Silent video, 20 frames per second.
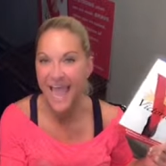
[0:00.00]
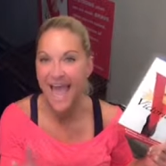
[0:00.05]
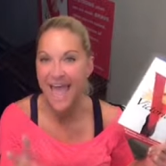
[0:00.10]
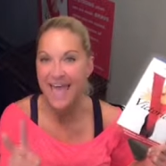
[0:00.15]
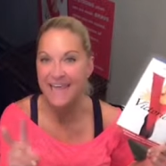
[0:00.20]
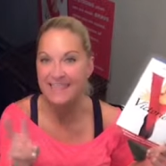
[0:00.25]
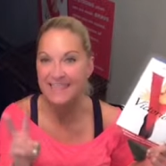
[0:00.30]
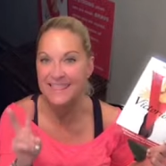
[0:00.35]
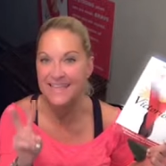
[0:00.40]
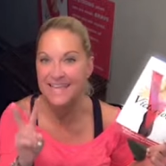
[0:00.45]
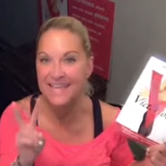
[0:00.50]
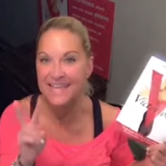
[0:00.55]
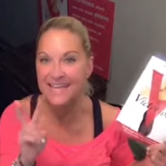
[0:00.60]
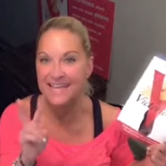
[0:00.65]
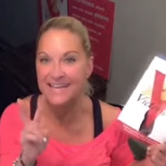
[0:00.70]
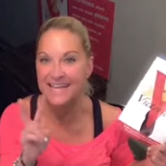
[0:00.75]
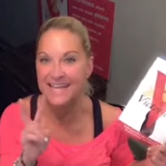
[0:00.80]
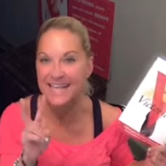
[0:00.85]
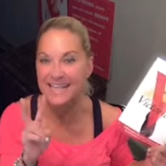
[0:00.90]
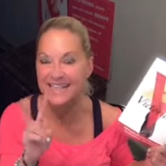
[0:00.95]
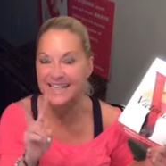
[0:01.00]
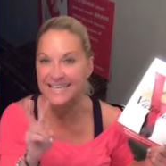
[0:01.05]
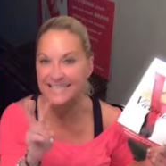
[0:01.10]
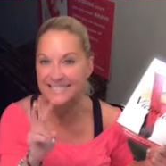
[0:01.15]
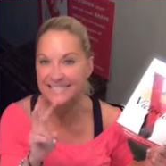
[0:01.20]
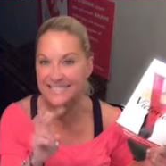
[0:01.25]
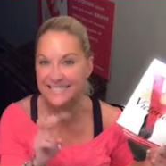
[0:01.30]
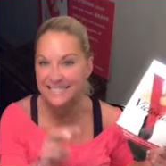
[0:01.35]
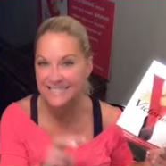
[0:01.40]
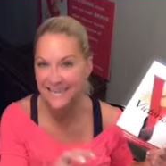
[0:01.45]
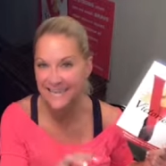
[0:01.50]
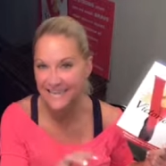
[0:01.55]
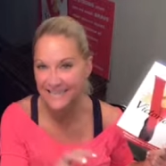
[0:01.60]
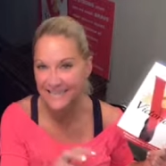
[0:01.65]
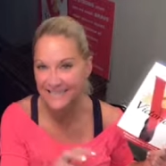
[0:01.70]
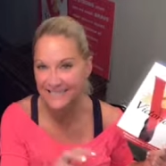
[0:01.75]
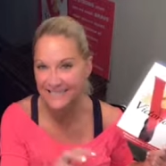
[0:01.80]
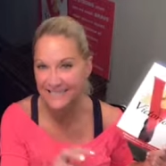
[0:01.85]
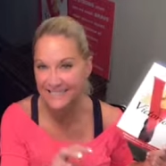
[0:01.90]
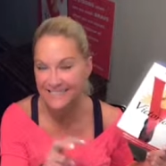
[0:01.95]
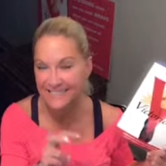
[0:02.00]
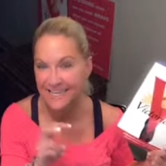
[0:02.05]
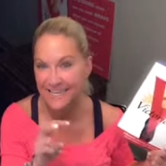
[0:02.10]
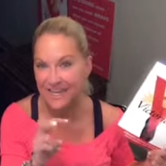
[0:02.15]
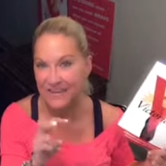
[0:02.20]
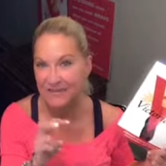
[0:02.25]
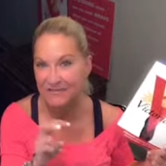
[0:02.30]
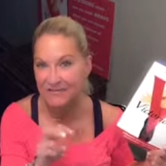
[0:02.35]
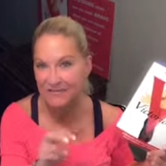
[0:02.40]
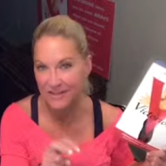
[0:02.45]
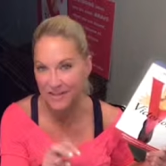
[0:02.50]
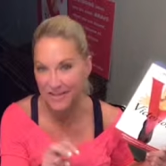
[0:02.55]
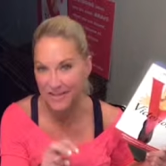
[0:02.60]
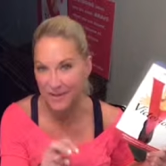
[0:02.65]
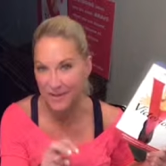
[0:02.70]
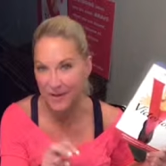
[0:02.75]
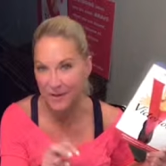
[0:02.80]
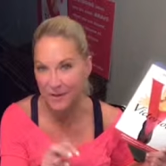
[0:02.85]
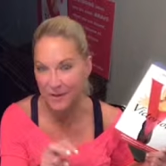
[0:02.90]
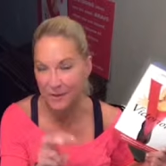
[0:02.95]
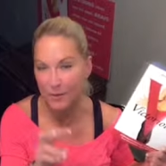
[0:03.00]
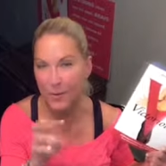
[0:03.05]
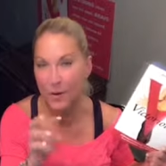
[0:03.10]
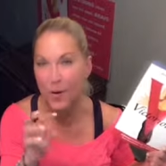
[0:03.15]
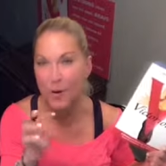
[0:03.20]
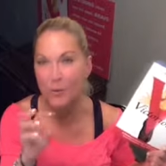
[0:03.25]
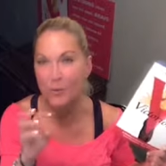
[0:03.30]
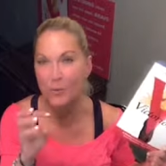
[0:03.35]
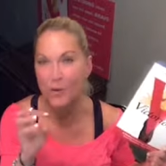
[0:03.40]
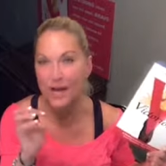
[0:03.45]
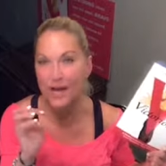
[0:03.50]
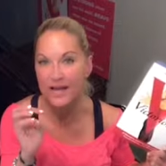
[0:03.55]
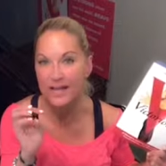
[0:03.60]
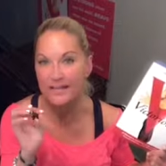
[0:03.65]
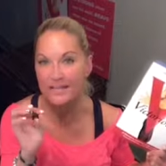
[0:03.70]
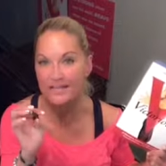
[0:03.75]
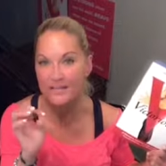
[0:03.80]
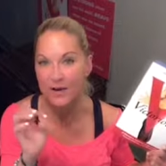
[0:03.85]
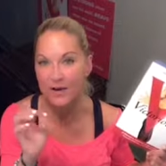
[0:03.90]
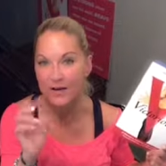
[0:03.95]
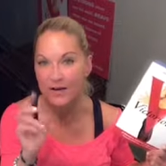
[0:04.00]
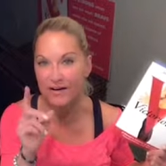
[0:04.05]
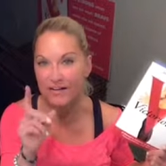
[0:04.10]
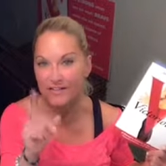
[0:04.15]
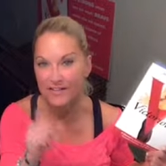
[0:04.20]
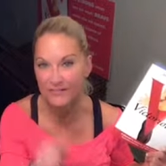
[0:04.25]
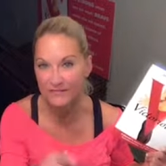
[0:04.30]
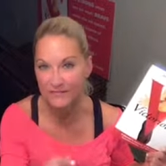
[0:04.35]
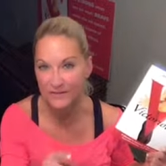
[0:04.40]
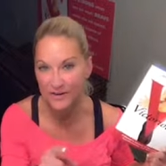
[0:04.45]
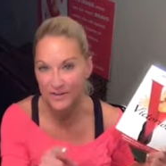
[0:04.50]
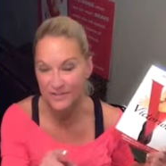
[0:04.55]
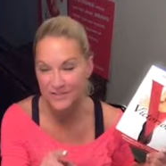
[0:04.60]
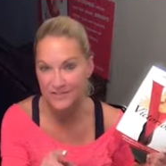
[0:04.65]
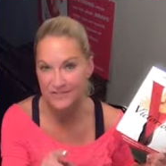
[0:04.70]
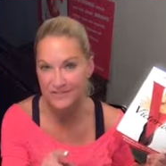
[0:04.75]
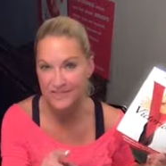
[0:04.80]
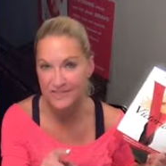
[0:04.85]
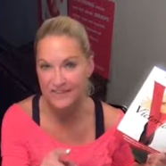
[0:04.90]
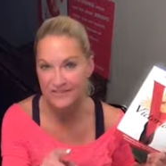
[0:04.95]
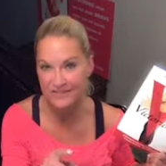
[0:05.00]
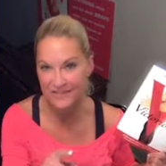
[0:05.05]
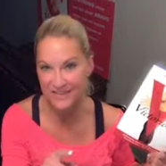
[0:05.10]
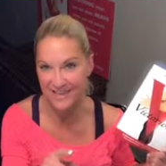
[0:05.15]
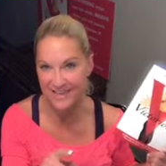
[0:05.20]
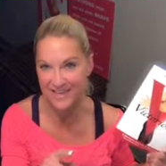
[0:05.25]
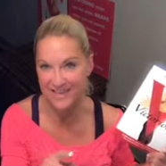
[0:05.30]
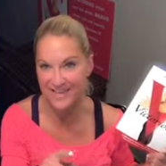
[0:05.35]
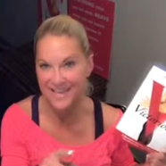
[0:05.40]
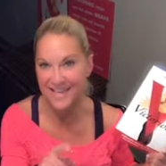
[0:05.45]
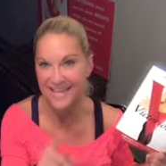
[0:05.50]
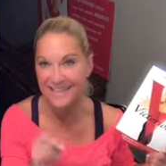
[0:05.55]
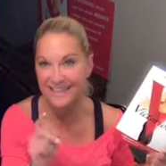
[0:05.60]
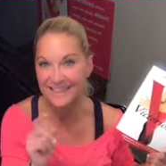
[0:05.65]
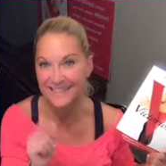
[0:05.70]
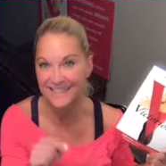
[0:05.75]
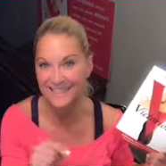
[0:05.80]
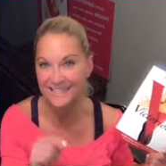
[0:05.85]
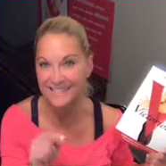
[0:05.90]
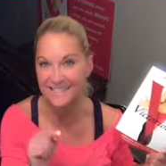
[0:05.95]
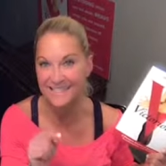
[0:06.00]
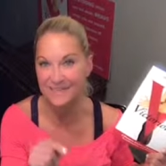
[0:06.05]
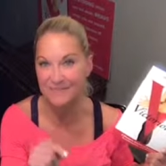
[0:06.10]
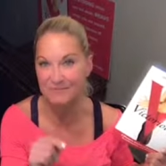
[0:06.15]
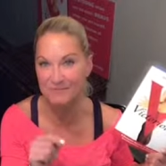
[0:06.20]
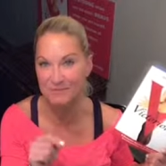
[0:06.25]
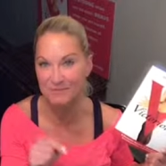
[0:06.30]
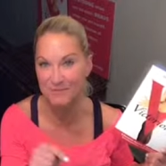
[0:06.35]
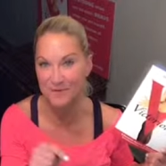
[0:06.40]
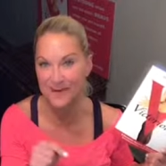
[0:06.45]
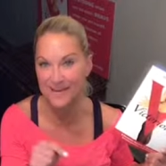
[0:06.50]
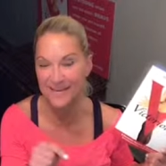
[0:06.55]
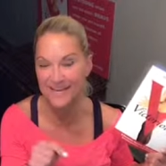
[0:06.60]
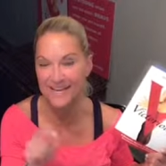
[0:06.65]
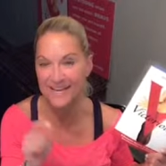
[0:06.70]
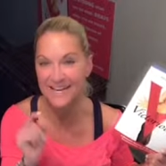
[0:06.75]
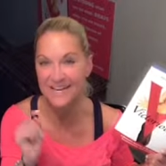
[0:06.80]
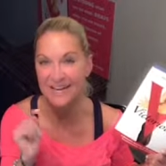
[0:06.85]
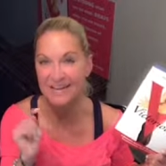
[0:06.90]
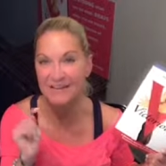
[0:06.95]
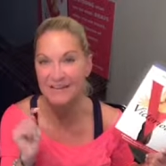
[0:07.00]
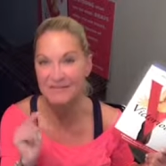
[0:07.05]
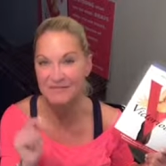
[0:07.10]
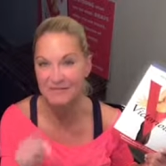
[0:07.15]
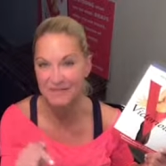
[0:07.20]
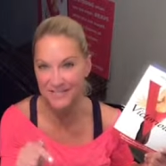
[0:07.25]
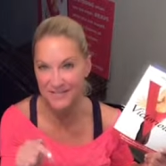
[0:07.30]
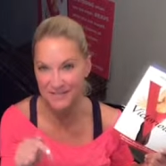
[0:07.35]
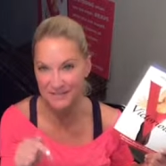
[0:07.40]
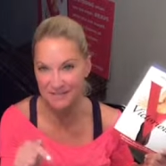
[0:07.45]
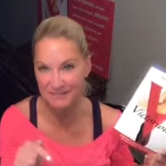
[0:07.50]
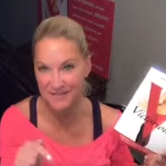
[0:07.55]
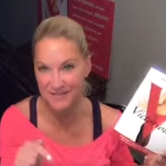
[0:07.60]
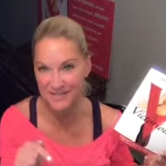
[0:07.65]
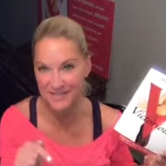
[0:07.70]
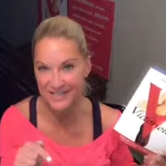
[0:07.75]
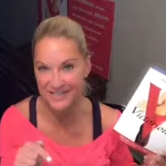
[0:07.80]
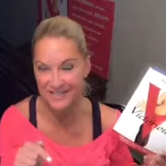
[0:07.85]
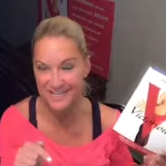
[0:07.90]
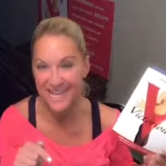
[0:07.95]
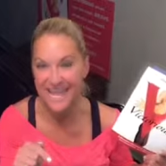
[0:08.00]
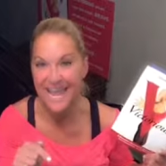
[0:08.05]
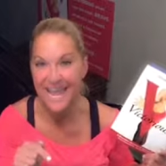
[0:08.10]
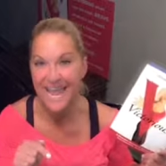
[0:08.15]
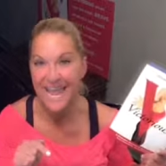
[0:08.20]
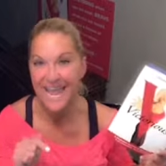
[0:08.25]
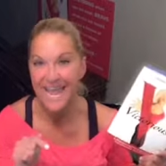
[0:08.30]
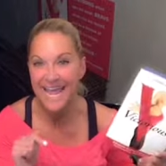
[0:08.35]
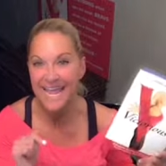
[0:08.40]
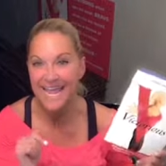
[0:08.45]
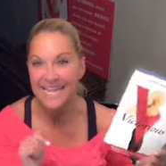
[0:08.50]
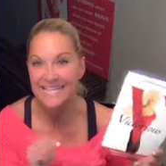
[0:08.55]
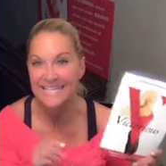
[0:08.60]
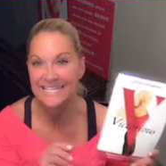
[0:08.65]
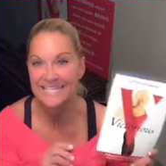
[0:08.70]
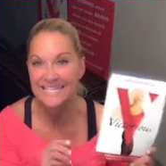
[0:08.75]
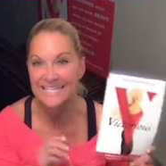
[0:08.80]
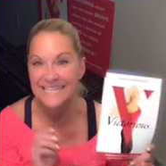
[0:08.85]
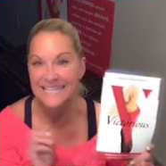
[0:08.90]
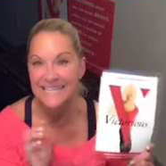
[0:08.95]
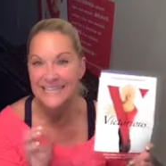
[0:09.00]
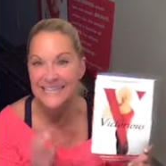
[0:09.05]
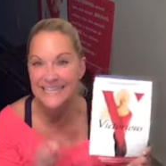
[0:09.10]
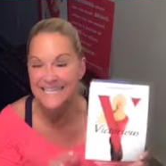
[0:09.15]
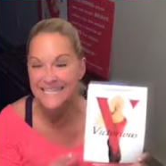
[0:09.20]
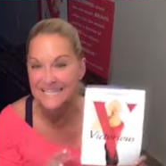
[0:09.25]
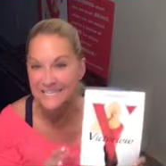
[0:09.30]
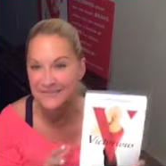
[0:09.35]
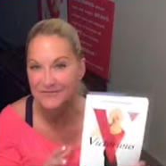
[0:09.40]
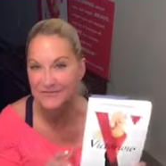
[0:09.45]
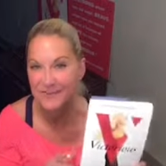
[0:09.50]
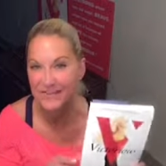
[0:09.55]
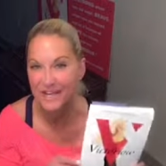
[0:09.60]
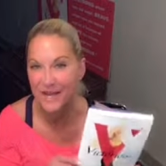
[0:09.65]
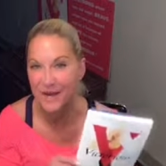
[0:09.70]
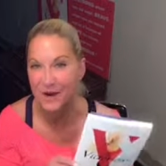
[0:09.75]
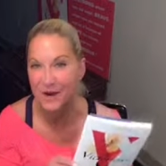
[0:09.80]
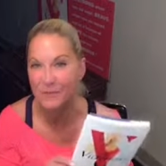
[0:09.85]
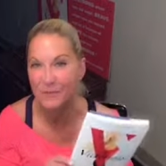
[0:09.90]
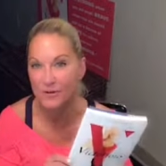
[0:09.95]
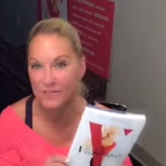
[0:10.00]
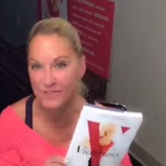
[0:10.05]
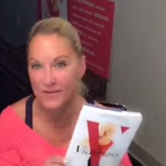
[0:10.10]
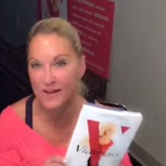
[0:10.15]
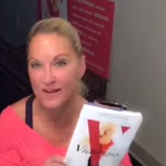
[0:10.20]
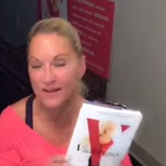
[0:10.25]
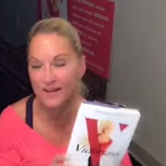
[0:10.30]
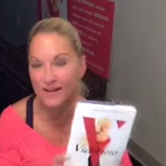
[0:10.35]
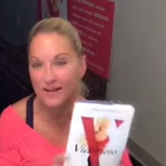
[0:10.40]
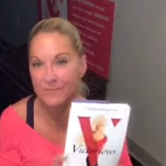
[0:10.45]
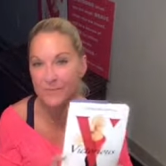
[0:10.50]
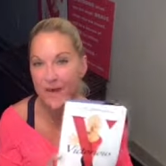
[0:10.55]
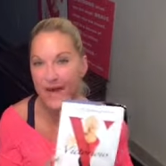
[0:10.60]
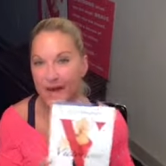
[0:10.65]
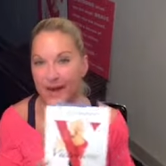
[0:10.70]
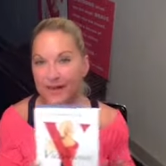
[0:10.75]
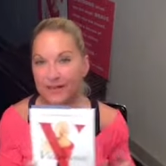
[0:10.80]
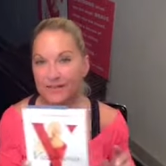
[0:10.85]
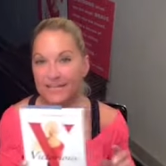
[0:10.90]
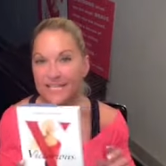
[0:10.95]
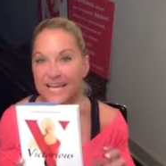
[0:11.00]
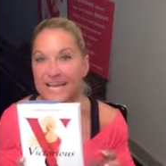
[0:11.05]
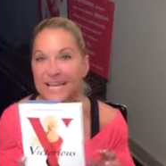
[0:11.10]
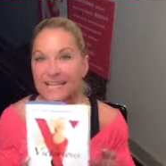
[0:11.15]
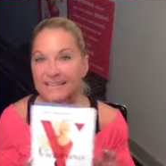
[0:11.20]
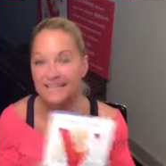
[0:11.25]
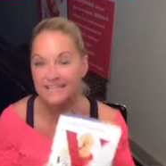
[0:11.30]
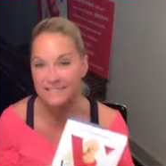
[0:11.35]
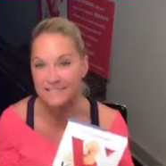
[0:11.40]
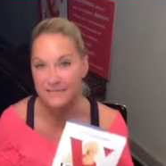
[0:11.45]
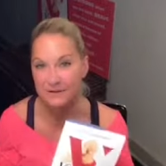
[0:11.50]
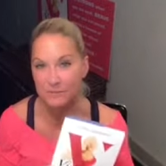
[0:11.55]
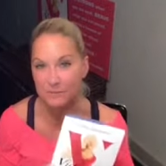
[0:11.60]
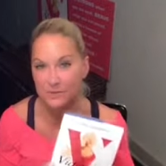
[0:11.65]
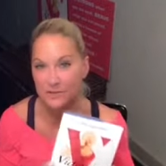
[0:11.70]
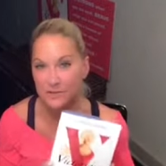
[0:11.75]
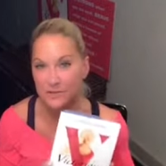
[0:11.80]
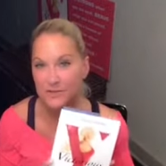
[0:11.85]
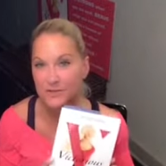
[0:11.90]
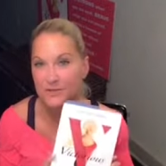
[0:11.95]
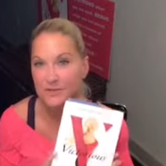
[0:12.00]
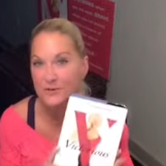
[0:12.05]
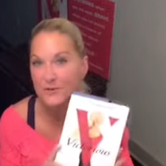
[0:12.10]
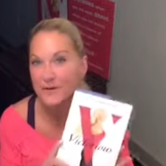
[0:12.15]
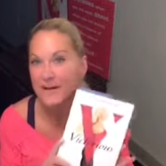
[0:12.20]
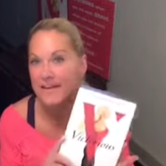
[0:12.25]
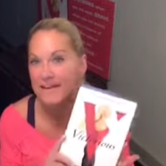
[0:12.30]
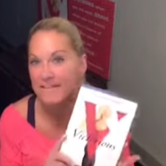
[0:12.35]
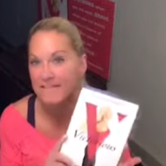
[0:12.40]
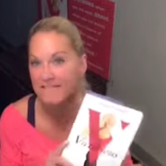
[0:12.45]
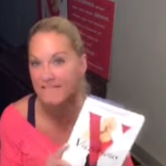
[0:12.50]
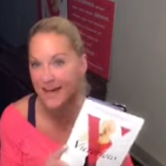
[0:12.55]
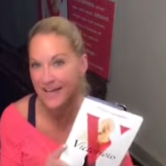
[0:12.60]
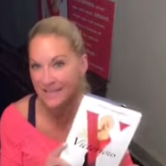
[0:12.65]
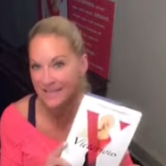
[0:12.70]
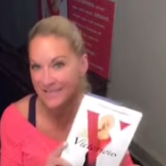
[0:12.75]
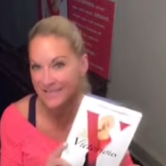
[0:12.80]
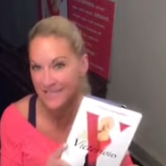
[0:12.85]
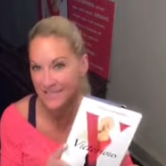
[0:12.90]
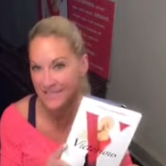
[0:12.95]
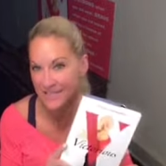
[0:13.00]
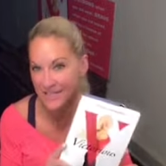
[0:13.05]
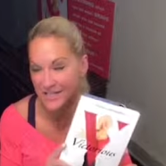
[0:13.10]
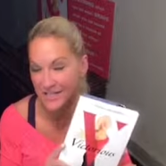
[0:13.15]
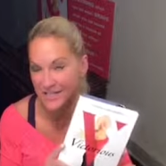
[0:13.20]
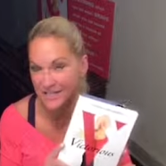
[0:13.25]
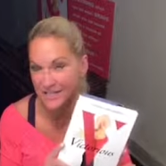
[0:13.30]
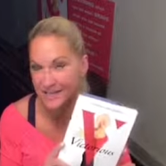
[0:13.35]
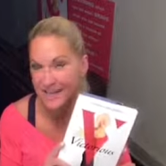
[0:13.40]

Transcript: and then the second video was on the first V, lesson number 1, victimhood. And this video, we're talking about lesson number 2, validation.